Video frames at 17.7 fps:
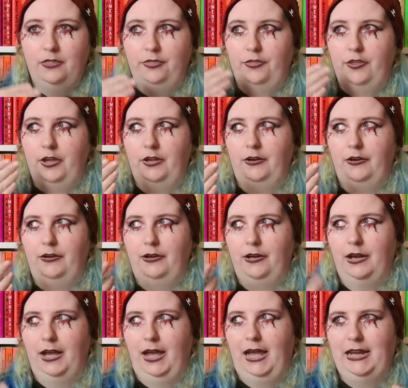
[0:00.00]

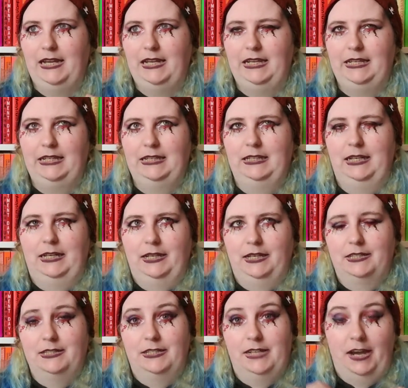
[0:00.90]
than any
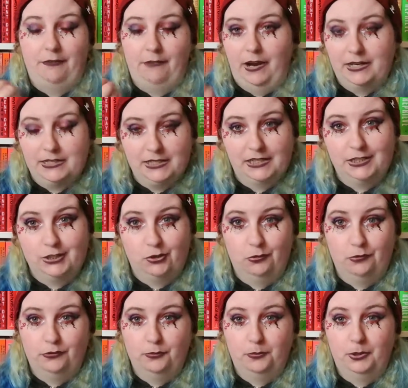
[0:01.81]
like direct
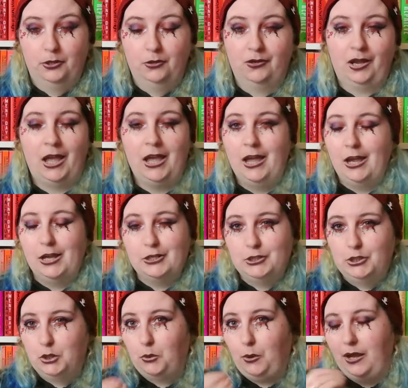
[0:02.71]
issue with the book.
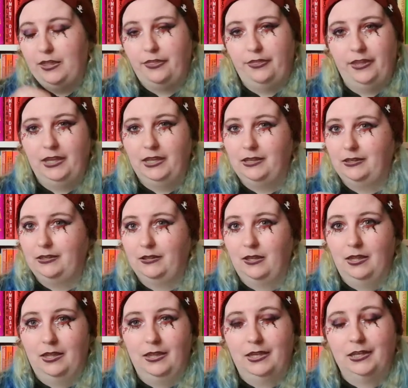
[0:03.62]
Do I think
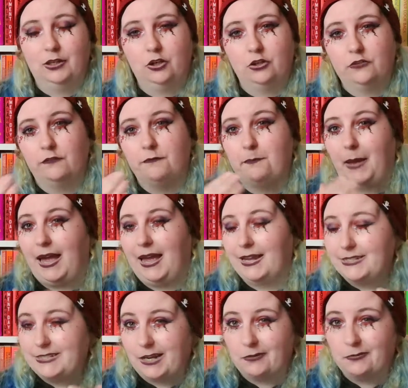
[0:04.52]
it could have
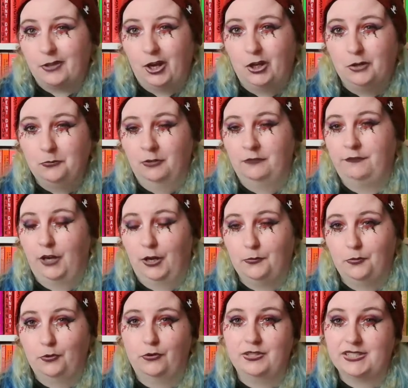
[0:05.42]
pared down the
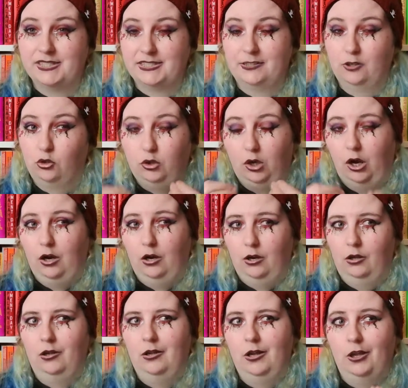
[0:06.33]
homophobia and still
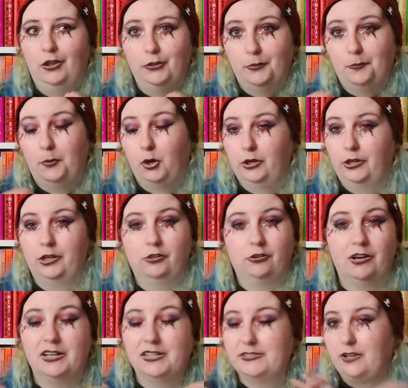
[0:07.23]
got the point
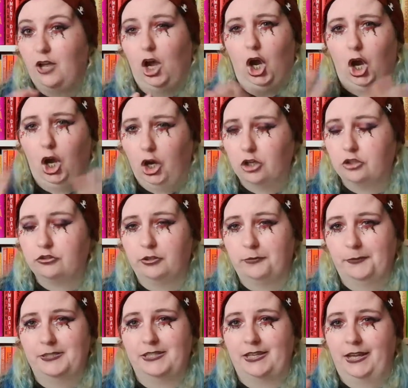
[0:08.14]
across?
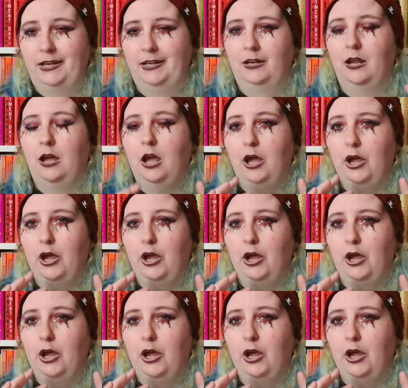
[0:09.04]
100%.